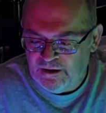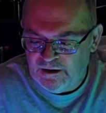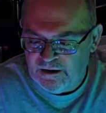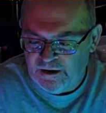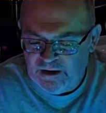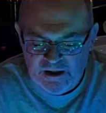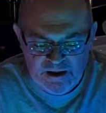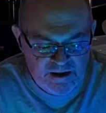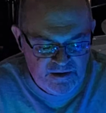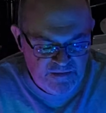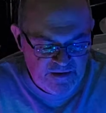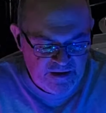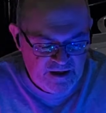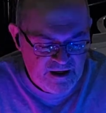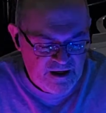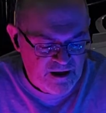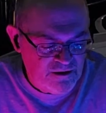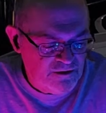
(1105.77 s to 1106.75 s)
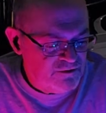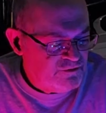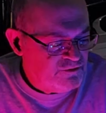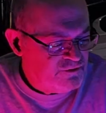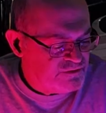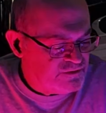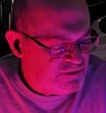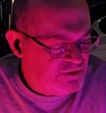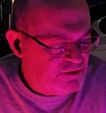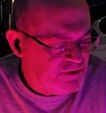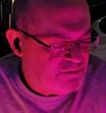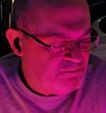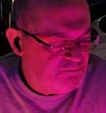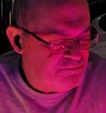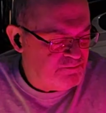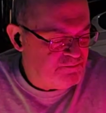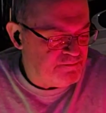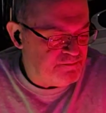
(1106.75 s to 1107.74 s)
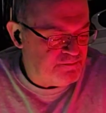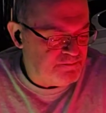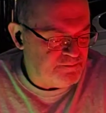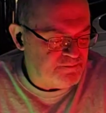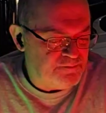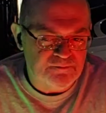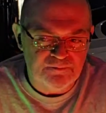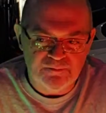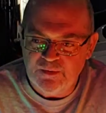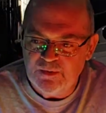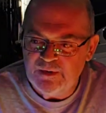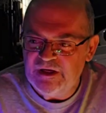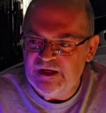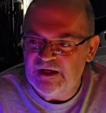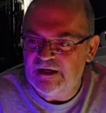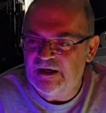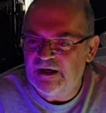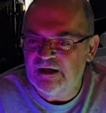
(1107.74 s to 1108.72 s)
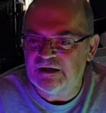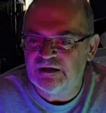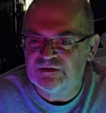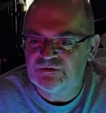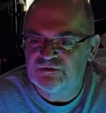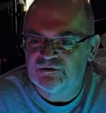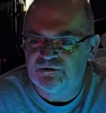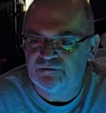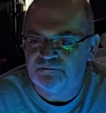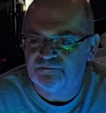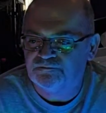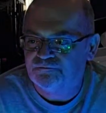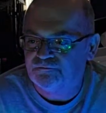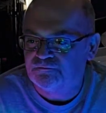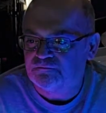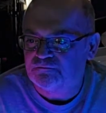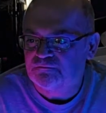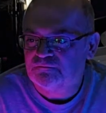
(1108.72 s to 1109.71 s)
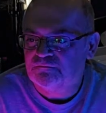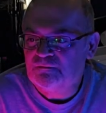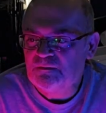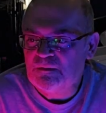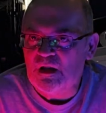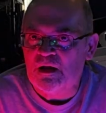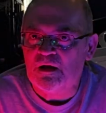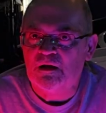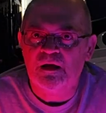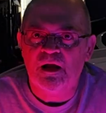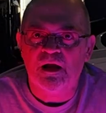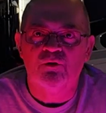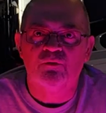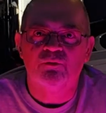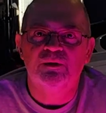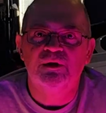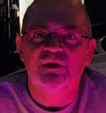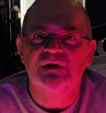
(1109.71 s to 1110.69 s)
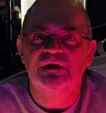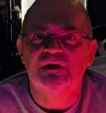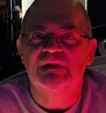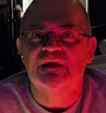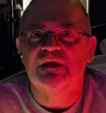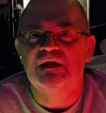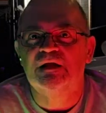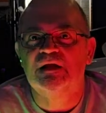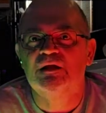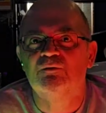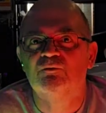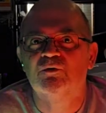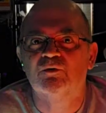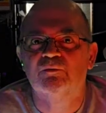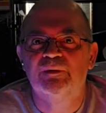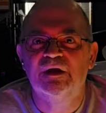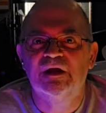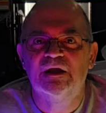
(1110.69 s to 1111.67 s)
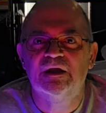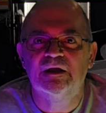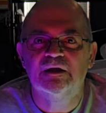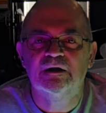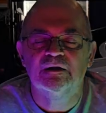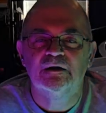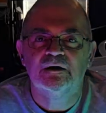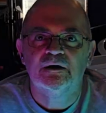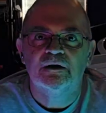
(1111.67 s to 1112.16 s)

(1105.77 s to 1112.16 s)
and the colors look pretty nice. Now, really the key will be